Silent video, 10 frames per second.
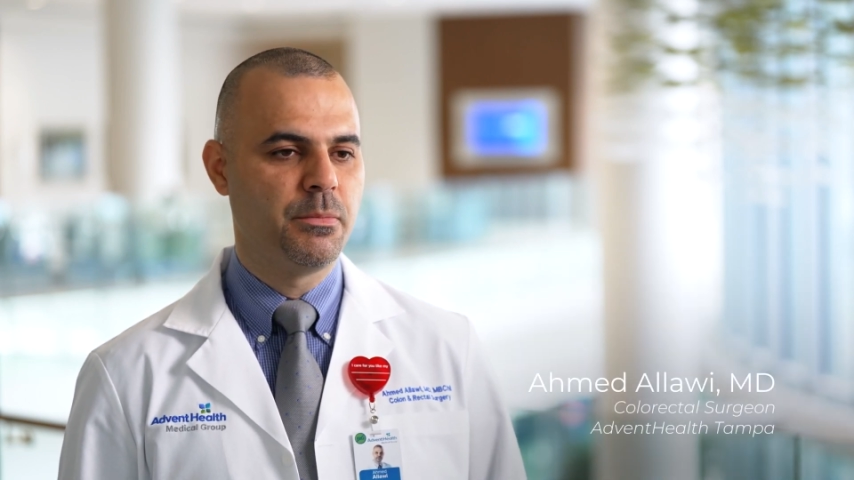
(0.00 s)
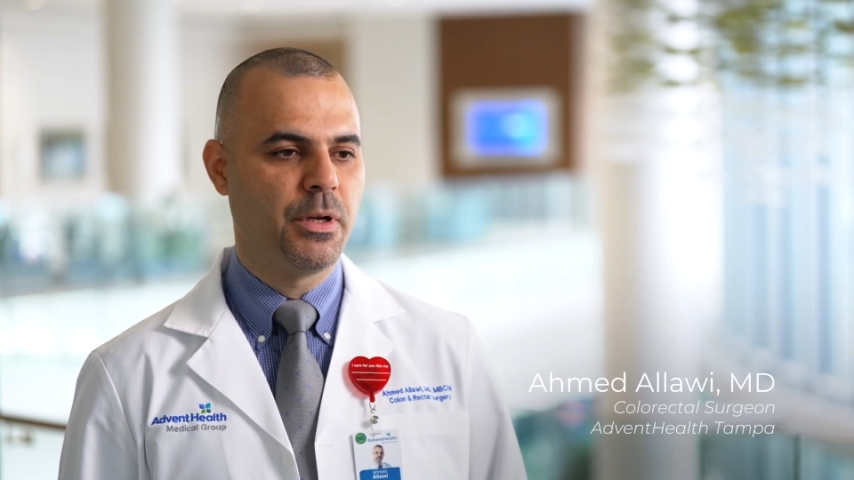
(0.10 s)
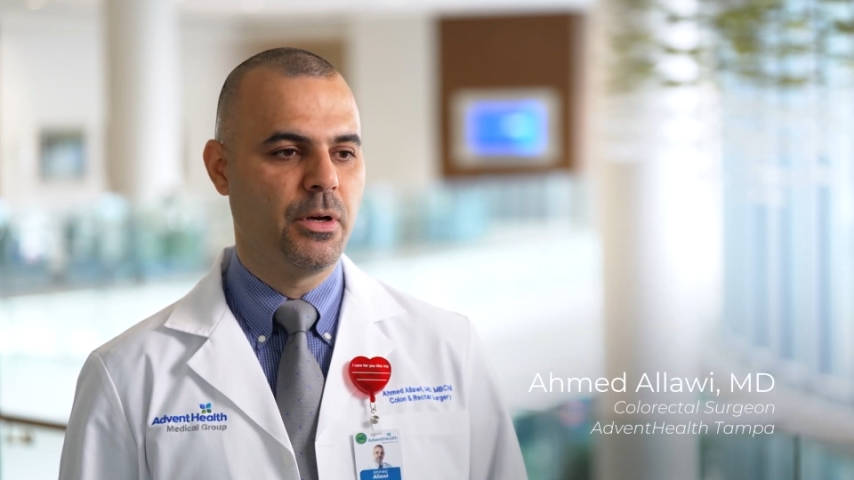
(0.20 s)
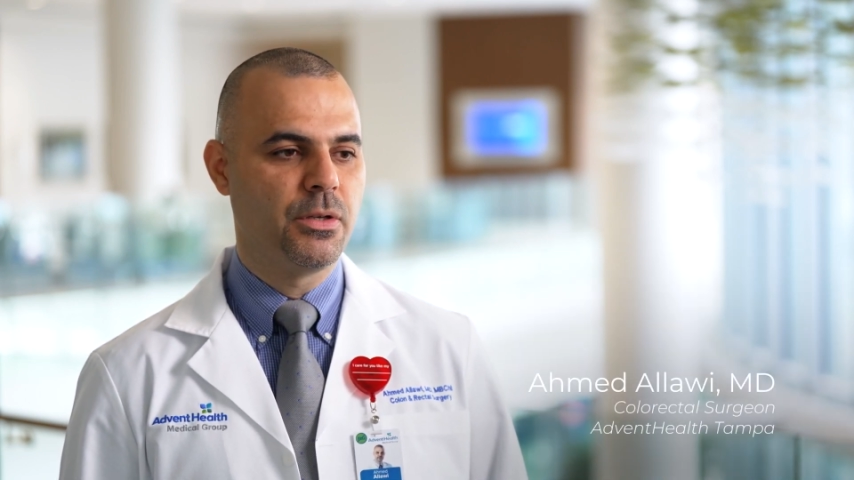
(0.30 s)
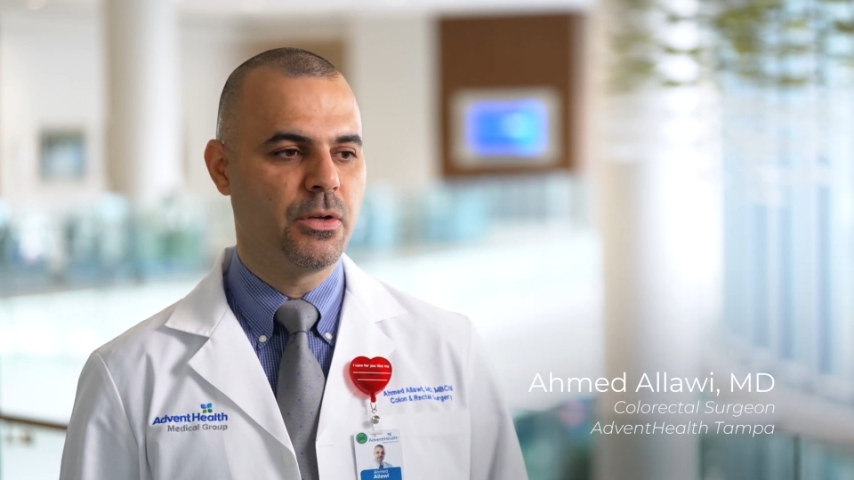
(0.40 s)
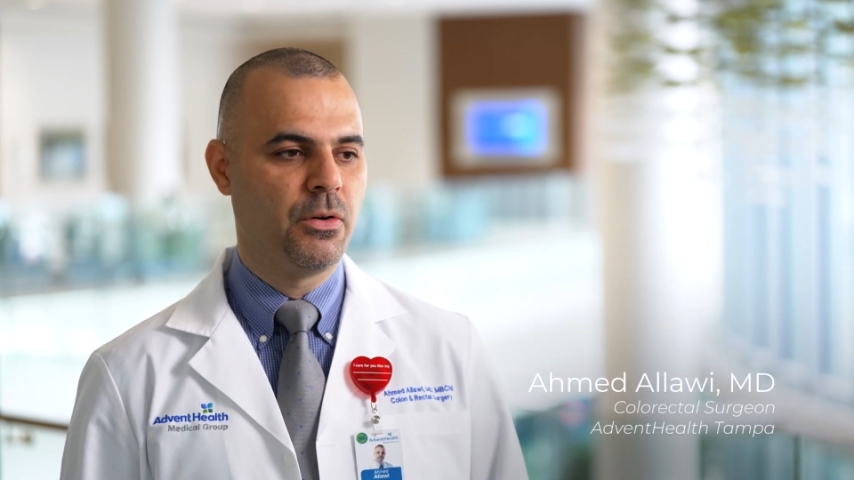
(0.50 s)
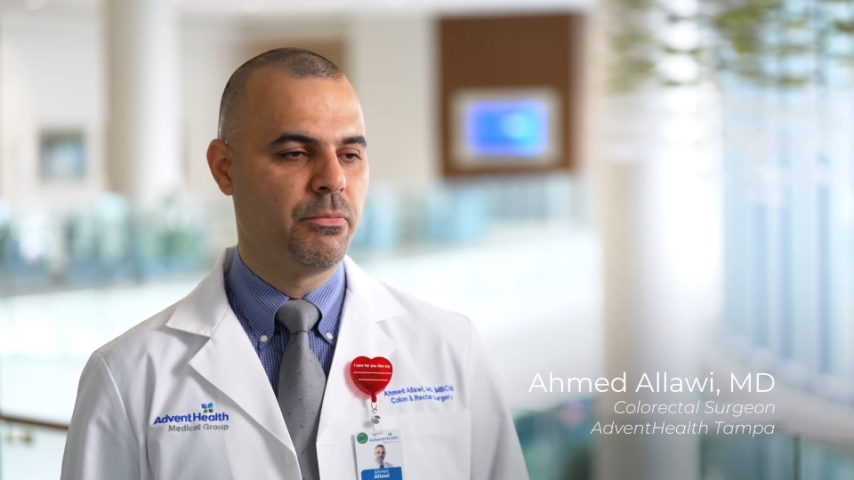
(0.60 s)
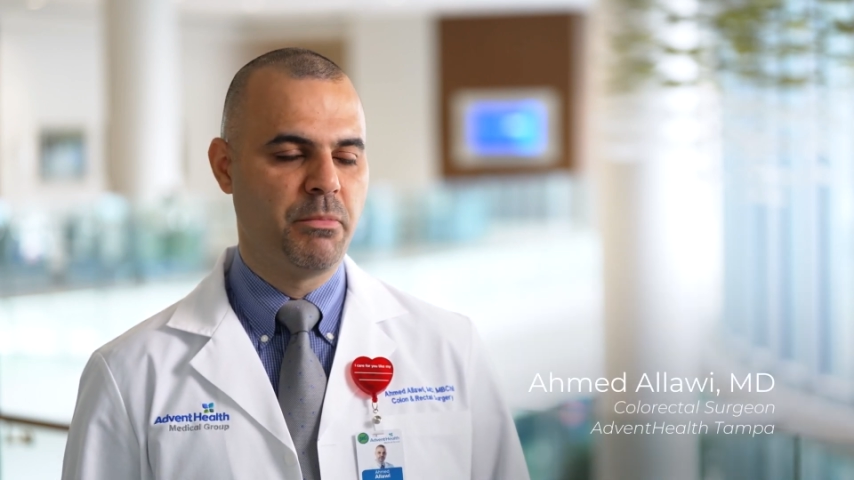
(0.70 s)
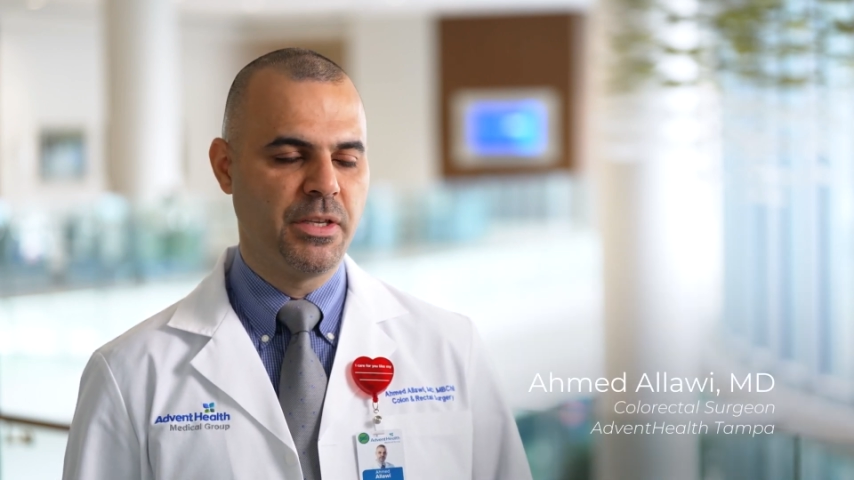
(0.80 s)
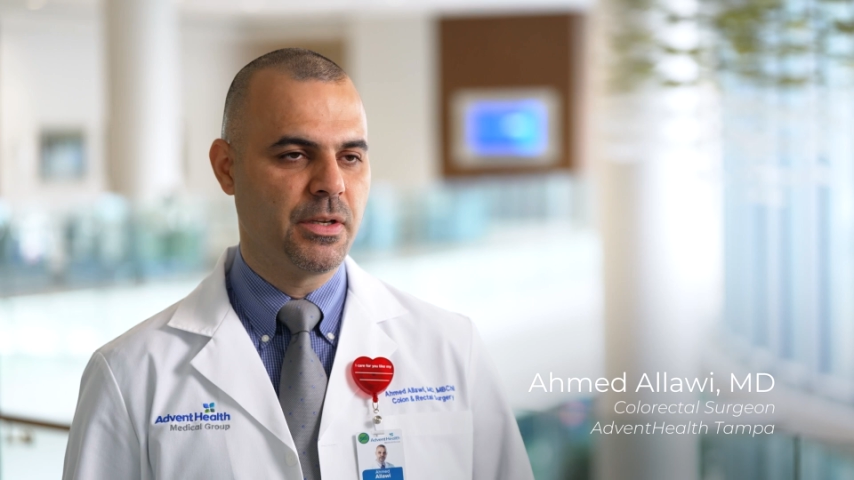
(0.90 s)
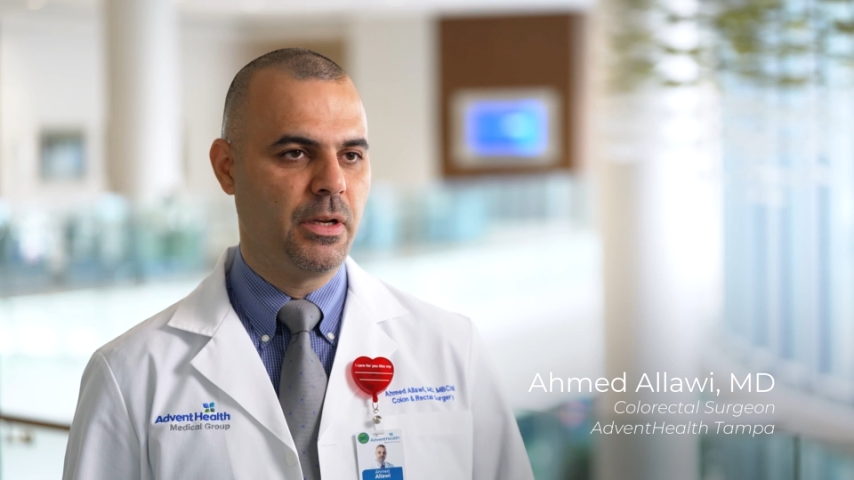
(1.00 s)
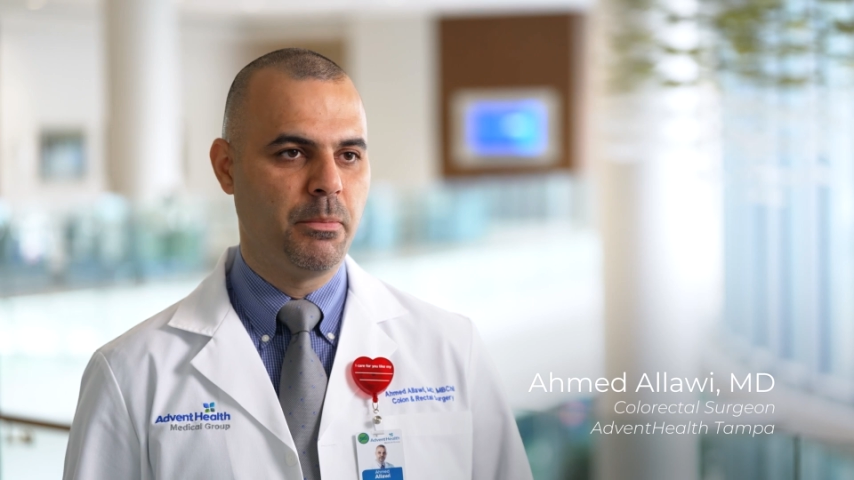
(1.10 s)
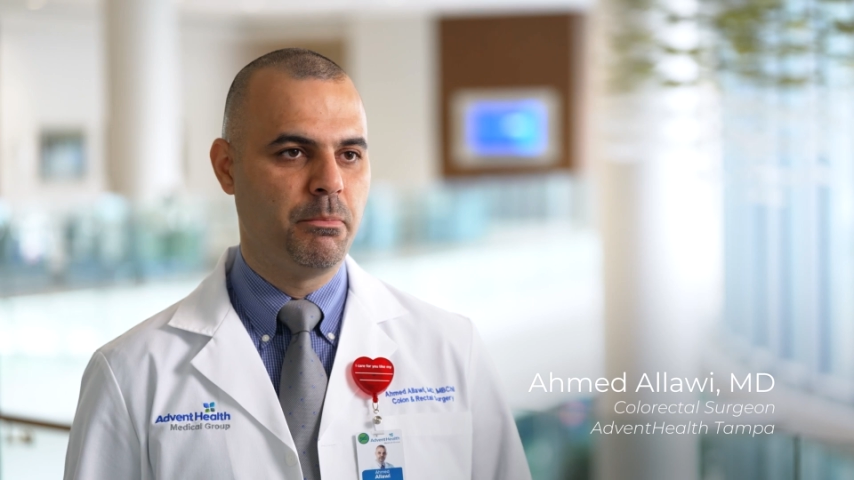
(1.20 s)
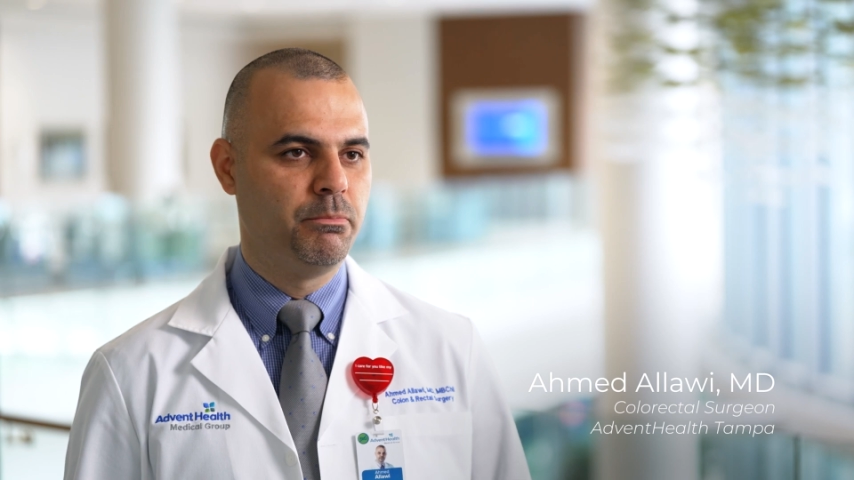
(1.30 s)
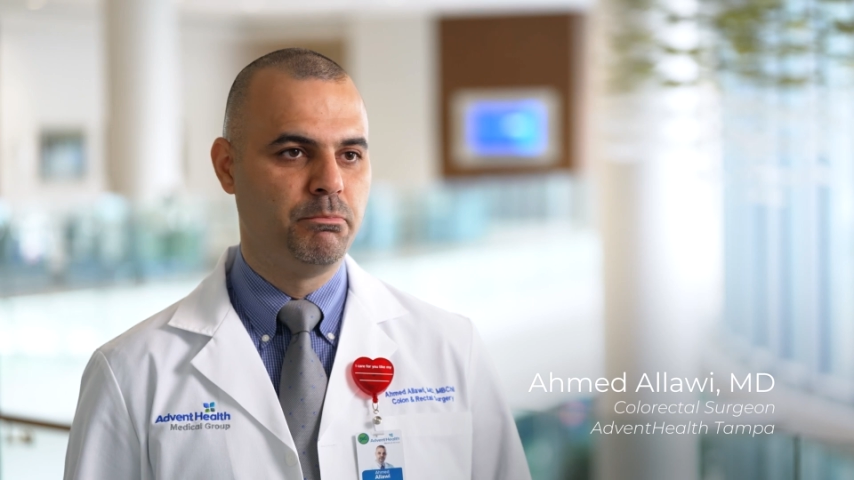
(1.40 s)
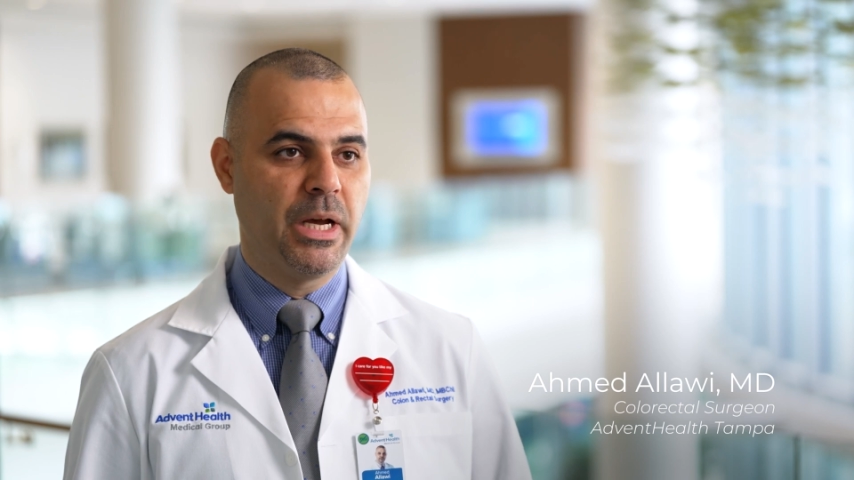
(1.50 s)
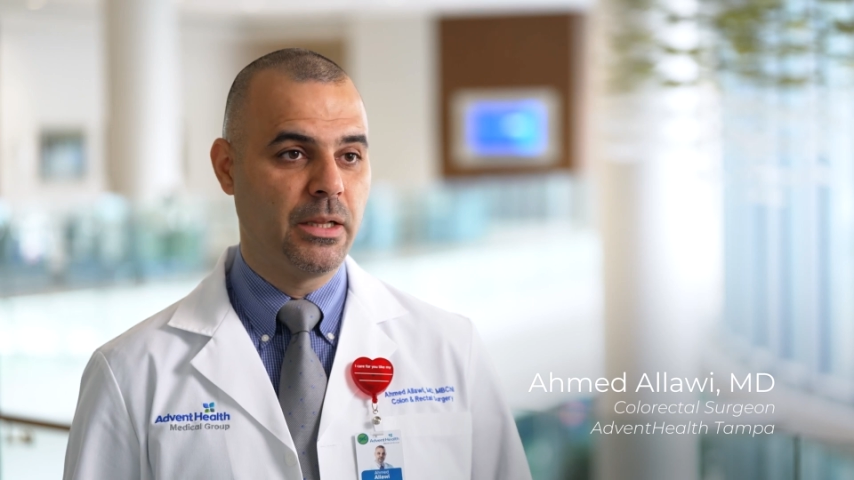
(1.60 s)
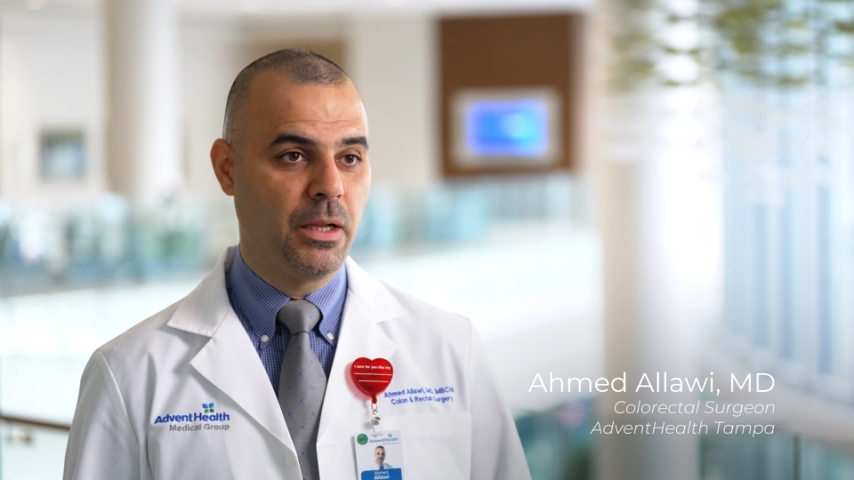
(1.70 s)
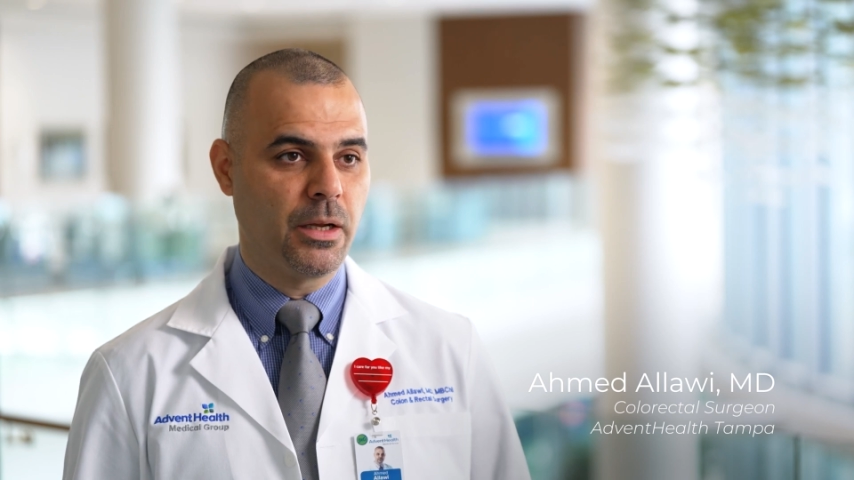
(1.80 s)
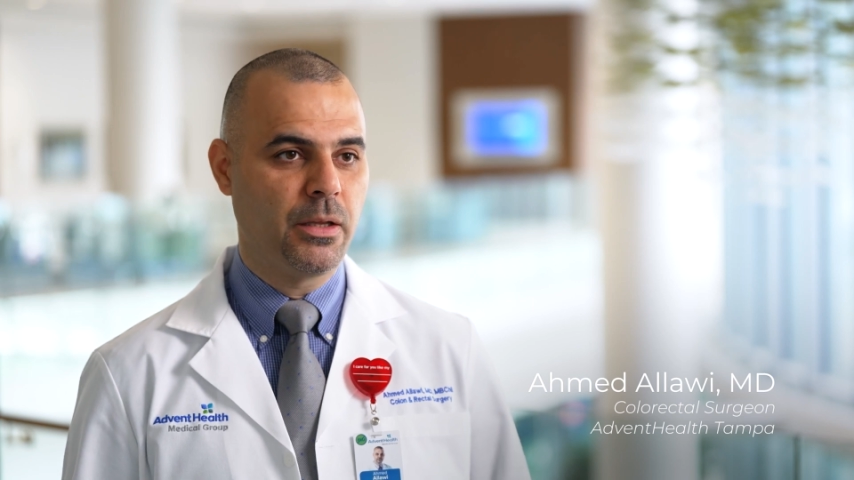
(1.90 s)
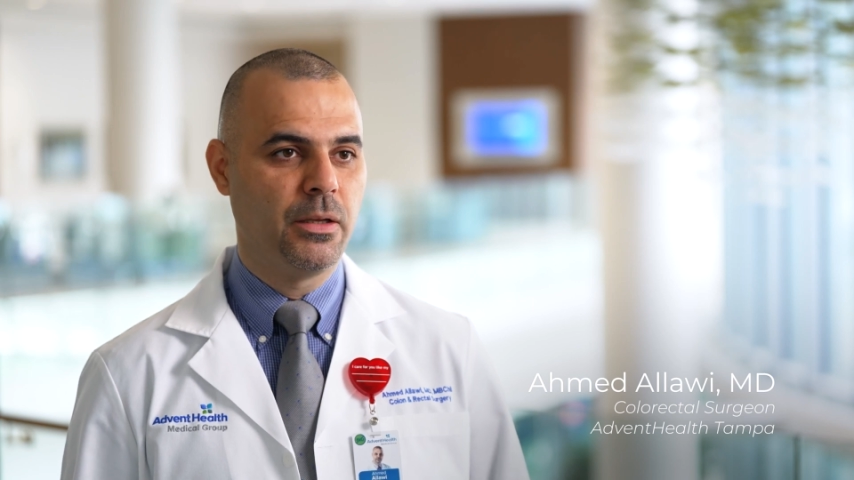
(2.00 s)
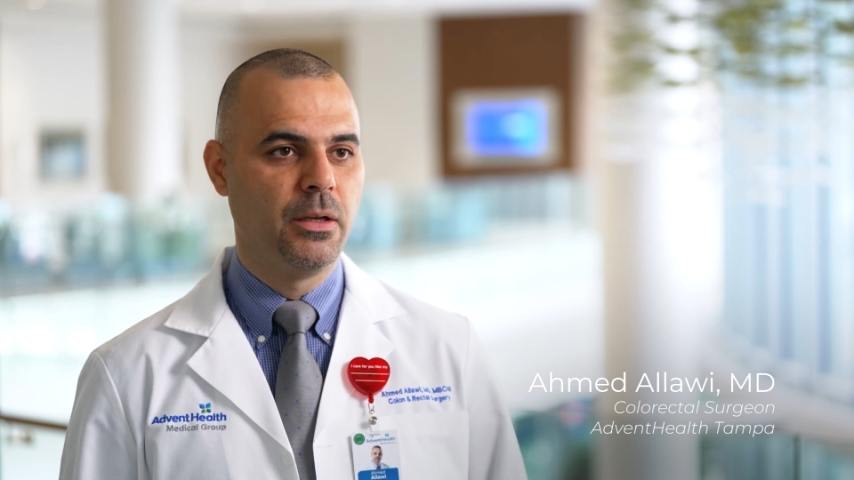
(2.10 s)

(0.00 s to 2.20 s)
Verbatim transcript: because of basically bad luck.